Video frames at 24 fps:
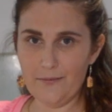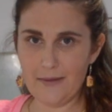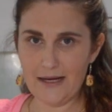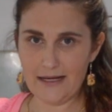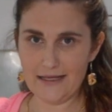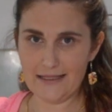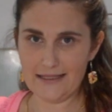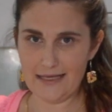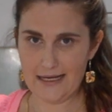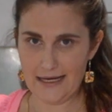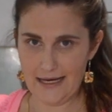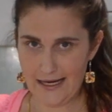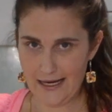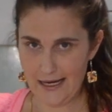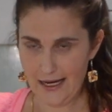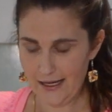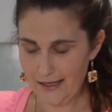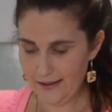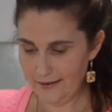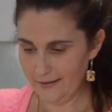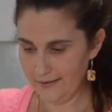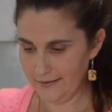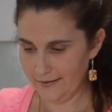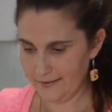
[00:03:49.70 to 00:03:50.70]
mix here
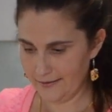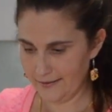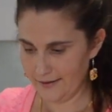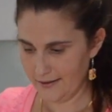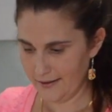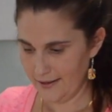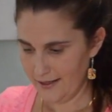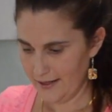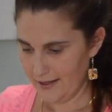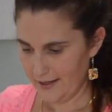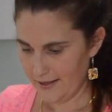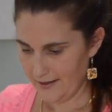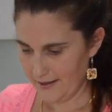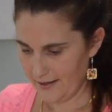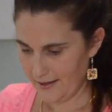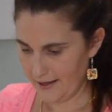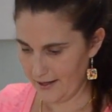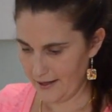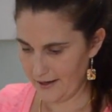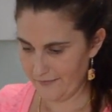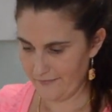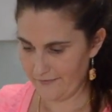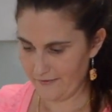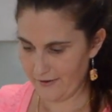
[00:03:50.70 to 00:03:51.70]

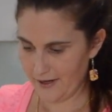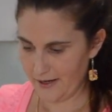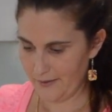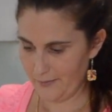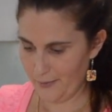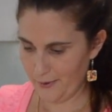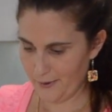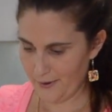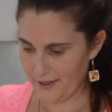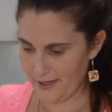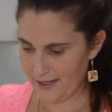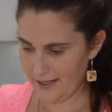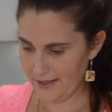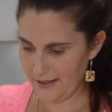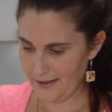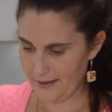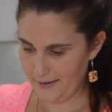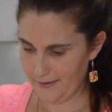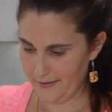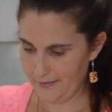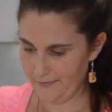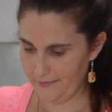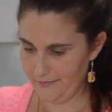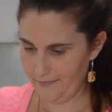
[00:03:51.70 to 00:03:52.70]
that I've already put it in
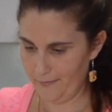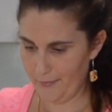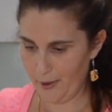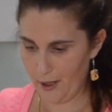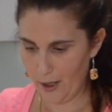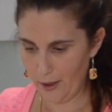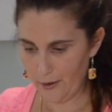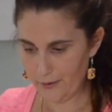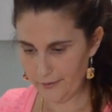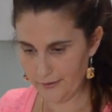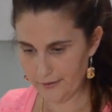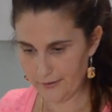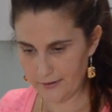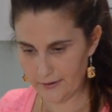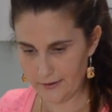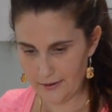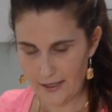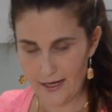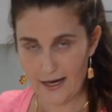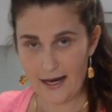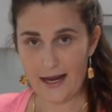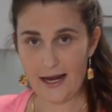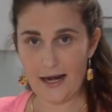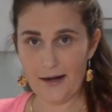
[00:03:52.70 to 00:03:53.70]
the bowl,
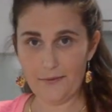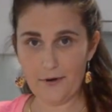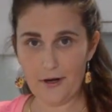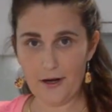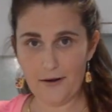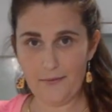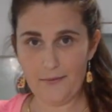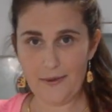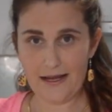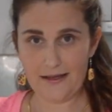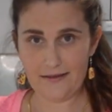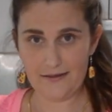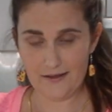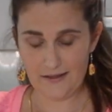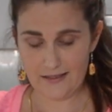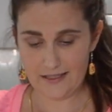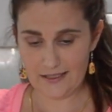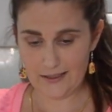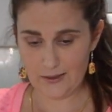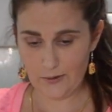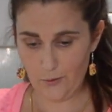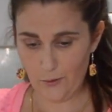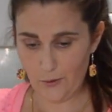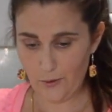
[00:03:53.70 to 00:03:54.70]
and I'm going to make the
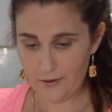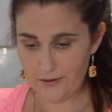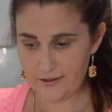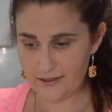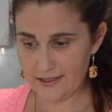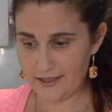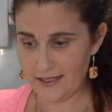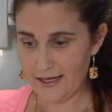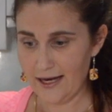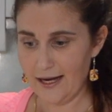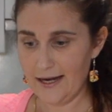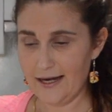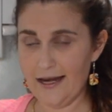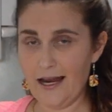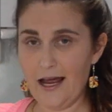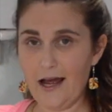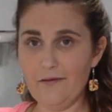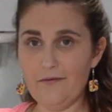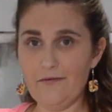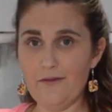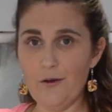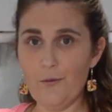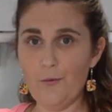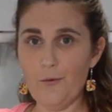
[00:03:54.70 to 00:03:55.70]
sauce.
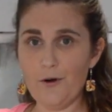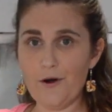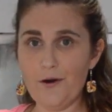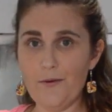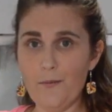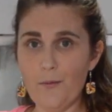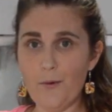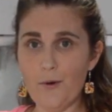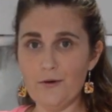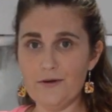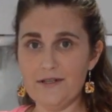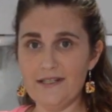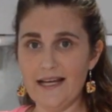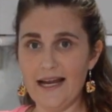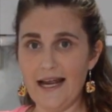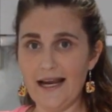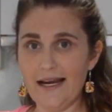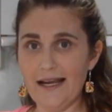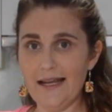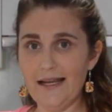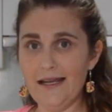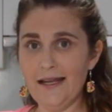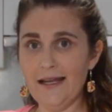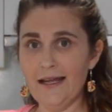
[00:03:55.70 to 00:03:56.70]
Now if you want it more
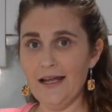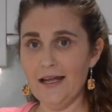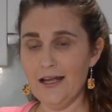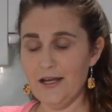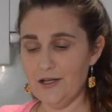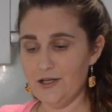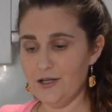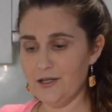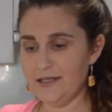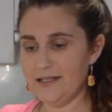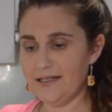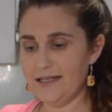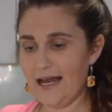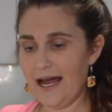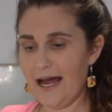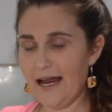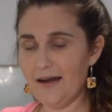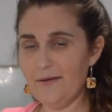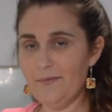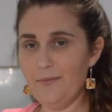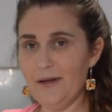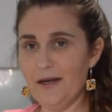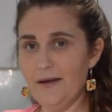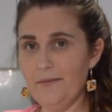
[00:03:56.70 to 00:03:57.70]
tangy, just
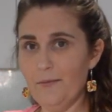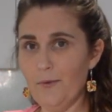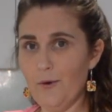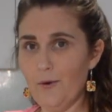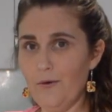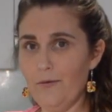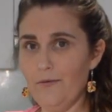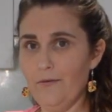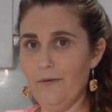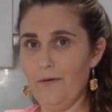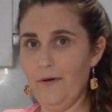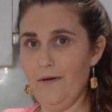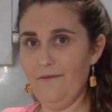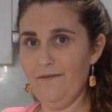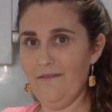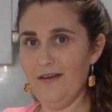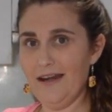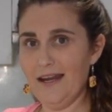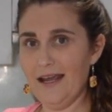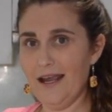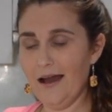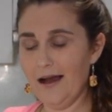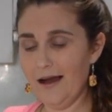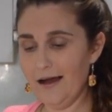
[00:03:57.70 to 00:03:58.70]
add a bit more
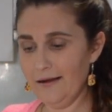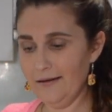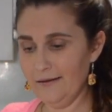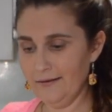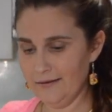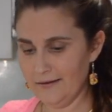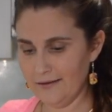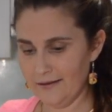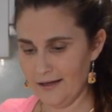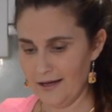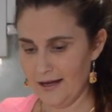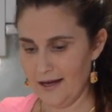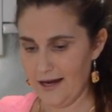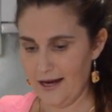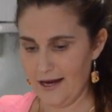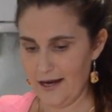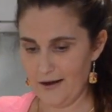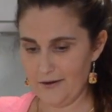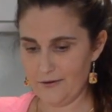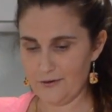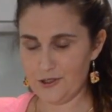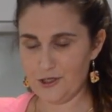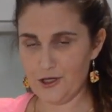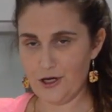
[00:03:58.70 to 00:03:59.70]
vinegar,
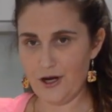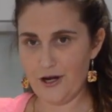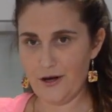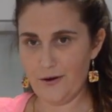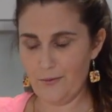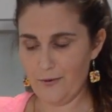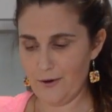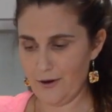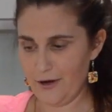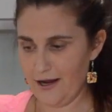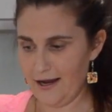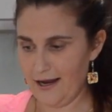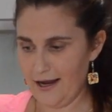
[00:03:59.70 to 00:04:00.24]
and I'll show you what I